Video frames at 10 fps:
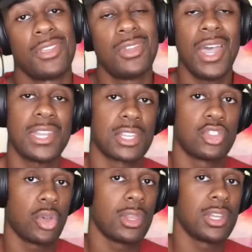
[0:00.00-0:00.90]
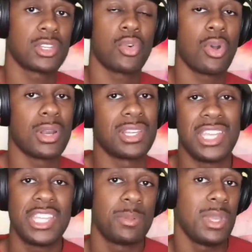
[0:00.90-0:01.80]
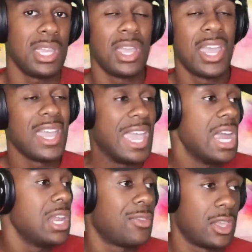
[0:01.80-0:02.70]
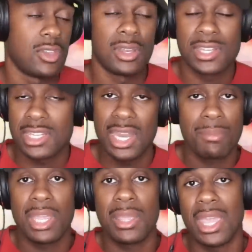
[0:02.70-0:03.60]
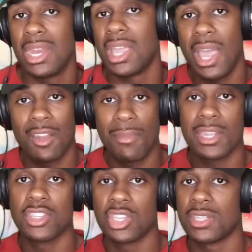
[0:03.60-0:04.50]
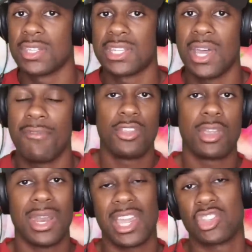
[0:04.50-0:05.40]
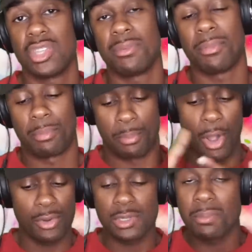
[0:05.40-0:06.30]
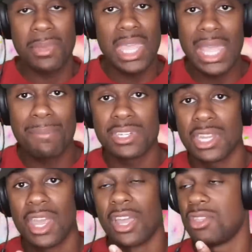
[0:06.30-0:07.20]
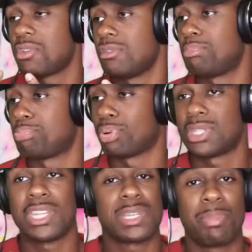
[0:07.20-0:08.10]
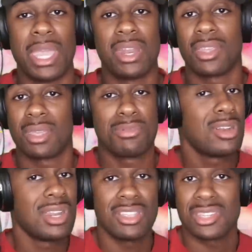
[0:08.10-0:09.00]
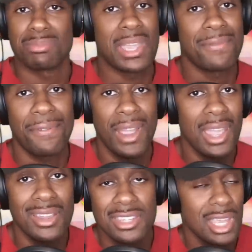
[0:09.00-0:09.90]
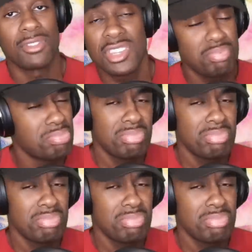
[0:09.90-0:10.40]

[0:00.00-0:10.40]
You guys can join the Discord and teach me anything. You can send me any kind of messages and stuff. You can actually post memes. You can participate in the community and just make friends. Just